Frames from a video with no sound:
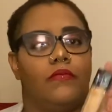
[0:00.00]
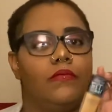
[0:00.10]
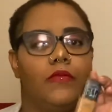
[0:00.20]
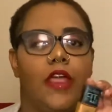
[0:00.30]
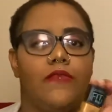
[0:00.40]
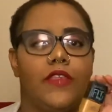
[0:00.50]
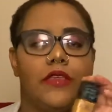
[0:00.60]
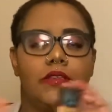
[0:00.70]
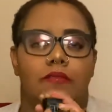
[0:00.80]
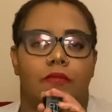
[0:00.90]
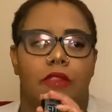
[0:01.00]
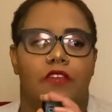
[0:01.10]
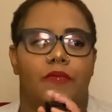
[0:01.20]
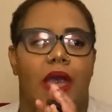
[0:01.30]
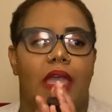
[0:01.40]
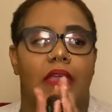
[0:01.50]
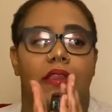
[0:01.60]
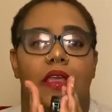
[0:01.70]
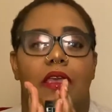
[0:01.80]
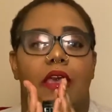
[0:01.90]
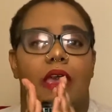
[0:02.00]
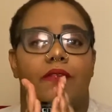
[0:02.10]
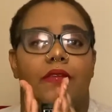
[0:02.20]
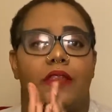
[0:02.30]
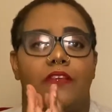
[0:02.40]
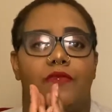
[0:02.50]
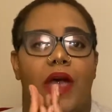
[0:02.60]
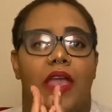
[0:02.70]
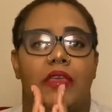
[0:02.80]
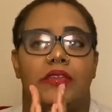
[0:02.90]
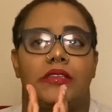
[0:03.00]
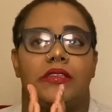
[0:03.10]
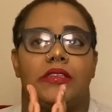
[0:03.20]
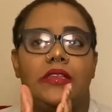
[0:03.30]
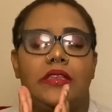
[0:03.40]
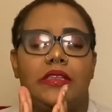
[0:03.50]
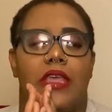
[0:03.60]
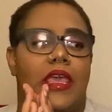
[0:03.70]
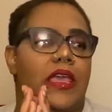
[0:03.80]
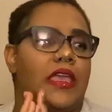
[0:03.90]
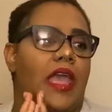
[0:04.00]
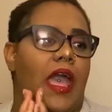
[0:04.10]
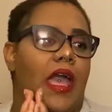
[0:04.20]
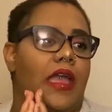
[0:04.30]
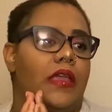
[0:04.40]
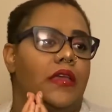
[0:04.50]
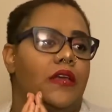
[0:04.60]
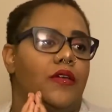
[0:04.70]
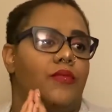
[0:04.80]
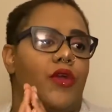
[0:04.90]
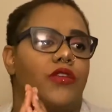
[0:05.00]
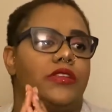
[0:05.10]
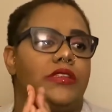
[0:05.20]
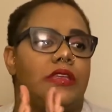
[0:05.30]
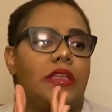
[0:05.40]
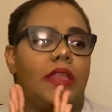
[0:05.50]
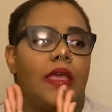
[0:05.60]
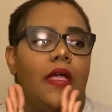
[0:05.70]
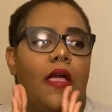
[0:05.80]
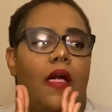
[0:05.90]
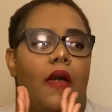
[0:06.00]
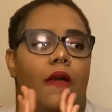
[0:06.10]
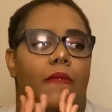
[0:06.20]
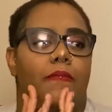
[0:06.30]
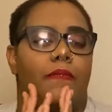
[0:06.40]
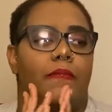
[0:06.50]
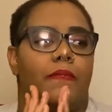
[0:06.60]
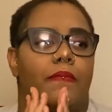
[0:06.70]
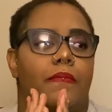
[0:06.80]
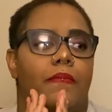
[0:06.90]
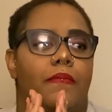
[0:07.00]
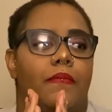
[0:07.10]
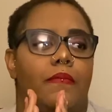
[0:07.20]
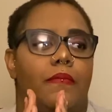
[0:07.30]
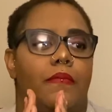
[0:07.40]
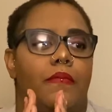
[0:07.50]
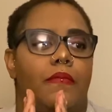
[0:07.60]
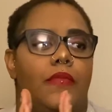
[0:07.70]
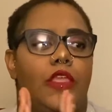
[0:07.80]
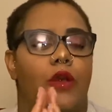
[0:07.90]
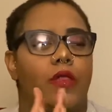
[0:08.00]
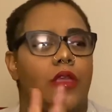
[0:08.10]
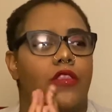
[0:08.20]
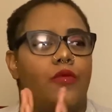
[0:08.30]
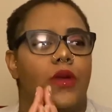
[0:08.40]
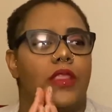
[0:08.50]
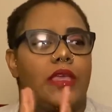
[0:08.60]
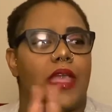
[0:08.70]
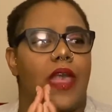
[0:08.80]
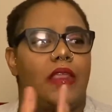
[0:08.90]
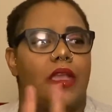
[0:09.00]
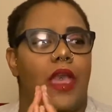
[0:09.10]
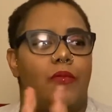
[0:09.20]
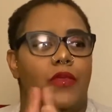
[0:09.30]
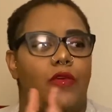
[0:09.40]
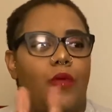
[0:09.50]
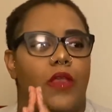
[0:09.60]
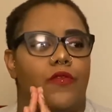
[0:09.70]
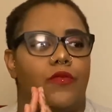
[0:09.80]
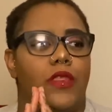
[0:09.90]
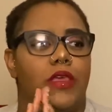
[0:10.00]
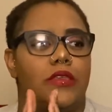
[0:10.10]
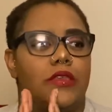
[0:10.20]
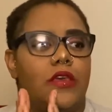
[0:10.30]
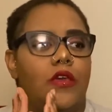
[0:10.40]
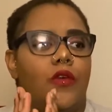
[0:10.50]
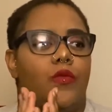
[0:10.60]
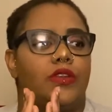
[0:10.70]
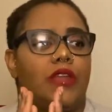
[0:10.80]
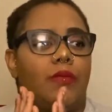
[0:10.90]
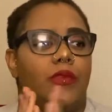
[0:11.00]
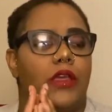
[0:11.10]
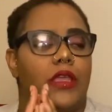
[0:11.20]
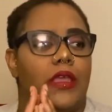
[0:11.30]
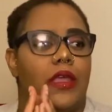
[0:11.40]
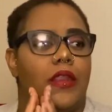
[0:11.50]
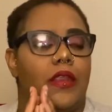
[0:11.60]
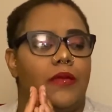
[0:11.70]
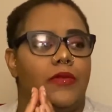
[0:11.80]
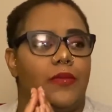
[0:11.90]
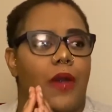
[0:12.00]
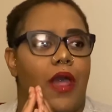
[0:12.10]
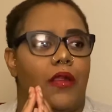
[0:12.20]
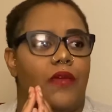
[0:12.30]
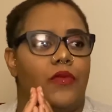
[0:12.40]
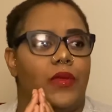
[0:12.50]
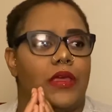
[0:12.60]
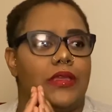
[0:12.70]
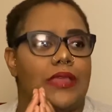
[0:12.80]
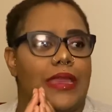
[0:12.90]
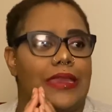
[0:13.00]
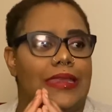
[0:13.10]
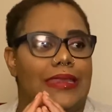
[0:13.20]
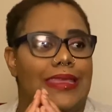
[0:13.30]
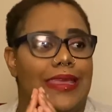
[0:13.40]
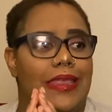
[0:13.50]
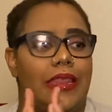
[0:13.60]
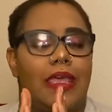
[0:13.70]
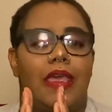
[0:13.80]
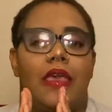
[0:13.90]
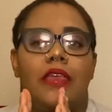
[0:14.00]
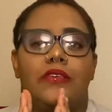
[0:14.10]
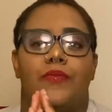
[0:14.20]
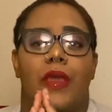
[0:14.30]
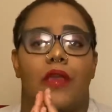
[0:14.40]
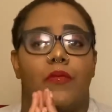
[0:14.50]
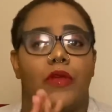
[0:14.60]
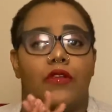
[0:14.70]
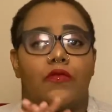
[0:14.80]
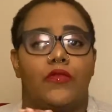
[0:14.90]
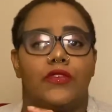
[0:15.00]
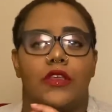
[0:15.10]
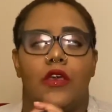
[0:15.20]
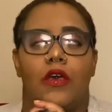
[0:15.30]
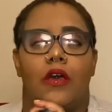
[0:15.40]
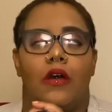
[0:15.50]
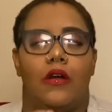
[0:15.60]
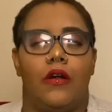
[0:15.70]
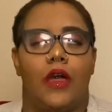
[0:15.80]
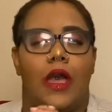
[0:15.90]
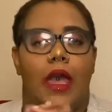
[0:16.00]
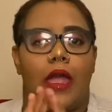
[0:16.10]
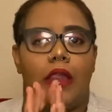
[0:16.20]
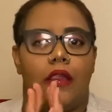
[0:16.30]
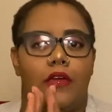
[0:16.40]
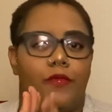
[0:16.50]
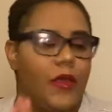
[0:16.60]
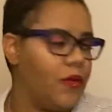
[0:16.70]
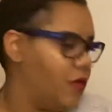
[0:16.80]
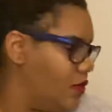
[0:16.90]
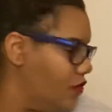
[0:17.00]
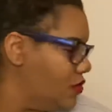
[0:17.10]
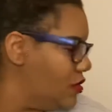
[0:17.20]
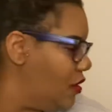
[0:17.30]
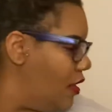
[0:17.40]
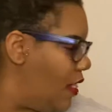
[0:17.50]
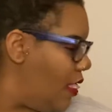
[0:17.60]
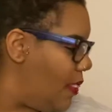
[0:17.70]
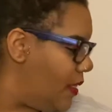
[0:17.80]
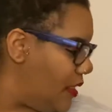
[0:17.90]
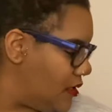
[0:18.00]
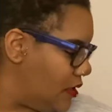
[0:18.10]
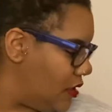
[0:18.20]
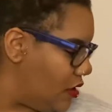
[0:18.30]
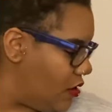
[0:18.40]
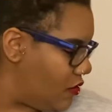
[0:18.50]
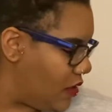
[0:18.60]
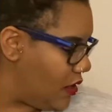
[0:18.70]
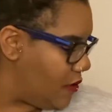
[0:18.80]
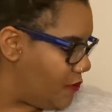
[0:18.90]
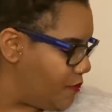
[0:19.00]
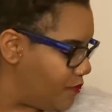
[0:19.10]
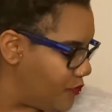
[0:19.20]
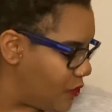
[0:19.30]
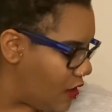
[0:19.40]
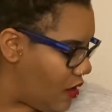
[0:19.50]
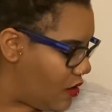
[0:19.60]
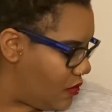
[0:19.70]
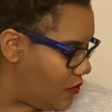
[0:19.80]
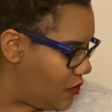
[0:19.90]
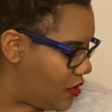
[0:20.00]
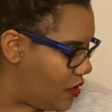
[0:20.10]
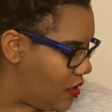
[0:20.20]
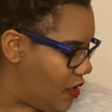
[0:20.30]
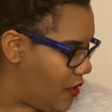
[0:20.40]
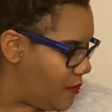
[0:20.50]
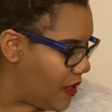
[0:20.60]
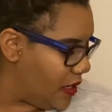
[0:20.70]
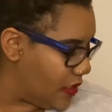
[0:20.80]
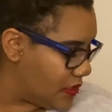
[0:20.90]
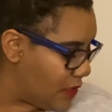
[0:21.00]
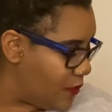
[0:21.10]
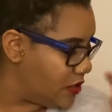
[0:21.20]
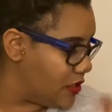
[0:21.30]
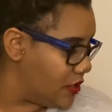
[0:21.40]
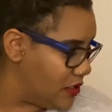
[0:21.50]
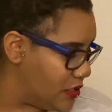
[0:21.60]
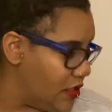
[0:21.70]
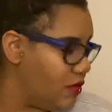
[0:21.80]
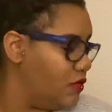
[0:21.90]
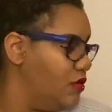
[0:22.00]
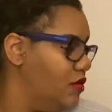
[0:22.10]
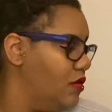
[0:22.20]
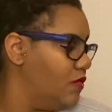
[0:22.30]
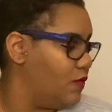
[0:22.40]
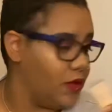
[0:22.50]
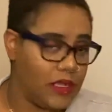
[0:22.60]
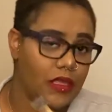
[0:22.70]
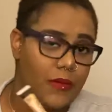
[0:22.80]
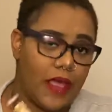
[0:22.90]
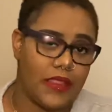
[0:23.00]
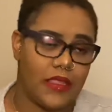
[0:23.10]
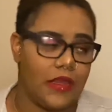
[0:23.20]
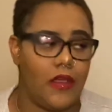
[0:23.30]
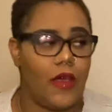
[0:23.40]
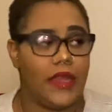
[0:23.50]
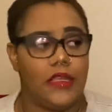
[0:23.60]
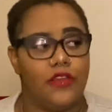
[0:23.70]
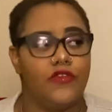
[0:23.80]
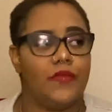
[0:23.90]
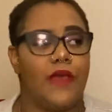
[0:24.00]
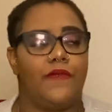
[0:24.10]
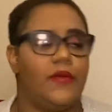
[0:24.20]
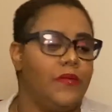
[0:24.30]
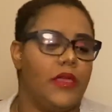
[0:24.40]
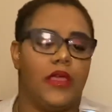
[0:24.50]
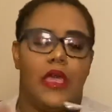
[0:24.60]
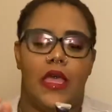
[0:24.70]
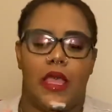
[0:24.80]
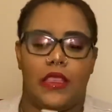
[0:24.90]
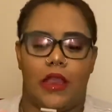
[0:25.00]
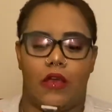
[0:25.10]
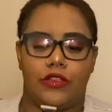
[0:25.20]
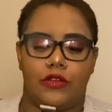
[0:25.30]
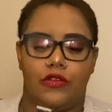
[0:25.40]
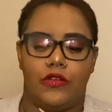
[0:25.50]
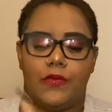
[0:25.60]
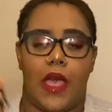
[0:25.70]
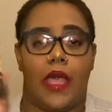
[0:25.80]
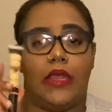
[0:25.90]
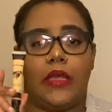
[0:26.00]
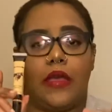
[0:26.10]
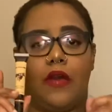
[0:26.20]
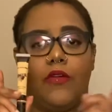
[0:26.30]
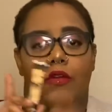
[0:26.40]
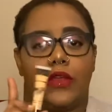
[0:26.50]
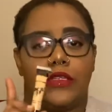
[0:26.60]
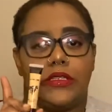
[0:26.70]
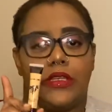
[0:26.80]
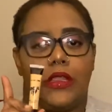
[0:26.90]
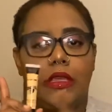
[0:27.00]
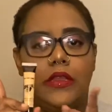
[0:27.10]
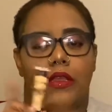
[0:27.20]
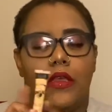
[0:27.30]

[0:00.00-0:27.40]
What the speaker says: Love this, live by it, have lived by it since the day I purchased it. The only other one that kind of got me away from this, which I'm looking at an empty bottle of it because I need to get it, is Bare Minerals. Oh, I love Bare Minerals. But that's neither here nor there. My next step was to conceal. We can get back there now. I did use my Fit Me, and then I also used my LA Cover Conceal It